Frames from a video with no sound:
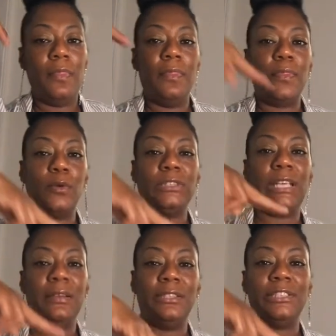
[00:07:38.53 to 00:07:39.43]
those
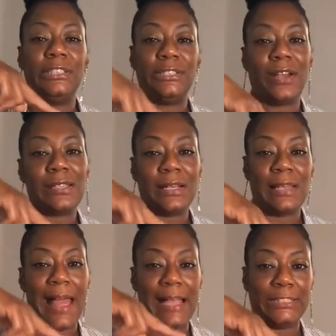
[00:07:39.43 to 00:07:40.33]
energies start to
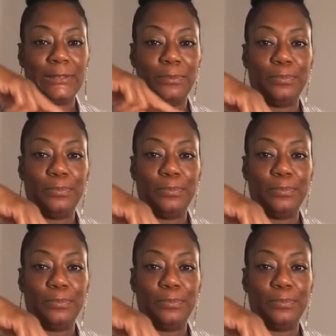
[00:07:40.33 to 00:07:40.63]
clash.